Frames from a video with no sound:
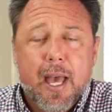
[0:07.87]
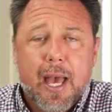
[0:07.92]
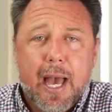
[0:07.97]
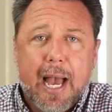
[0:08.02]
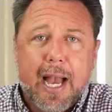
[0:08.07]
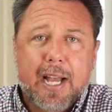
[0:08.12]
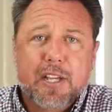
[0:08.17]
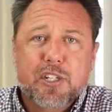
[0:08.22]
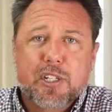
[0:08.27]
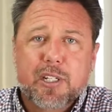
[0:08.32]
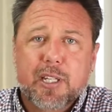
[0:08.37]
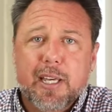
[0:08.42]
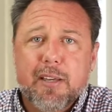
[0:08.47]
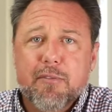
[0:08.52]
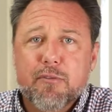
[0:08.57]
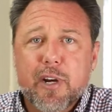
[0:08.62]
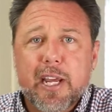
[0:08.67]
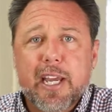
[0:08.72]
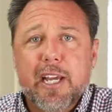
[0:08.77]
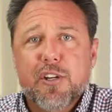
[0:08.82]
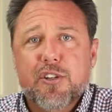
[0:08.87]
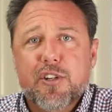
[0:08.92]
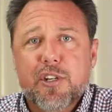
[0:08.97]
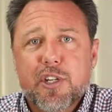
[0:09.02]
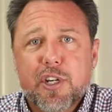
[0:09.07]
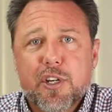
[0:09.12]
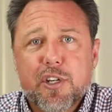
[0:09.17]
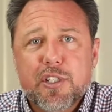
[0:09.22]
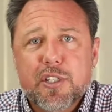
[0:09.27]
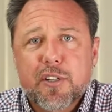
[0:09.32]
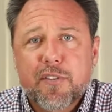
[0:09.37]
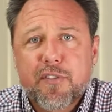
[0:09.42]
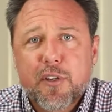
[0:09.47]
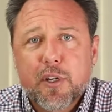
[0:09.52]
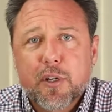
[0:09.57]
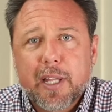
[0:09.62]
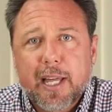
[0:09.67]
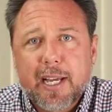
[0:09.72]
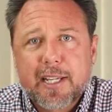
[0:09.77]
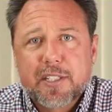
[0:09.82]
actually reintroduce the
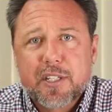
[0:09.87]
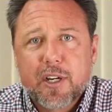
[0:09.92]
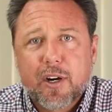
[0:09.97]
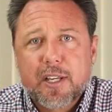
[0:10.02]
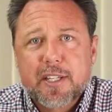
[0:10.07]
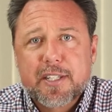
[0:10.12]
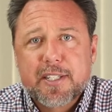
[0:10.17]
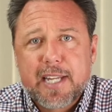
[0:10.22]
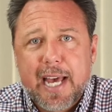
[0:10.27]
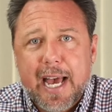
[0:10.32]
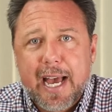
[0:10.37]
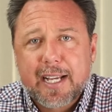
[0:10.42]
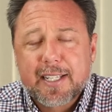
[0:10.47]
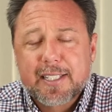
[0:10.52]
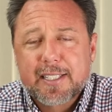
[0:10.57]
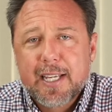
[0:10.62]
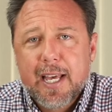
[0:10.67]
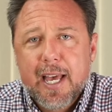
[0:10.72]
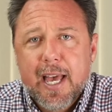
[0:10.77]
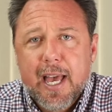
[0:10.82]
fuel excise tax,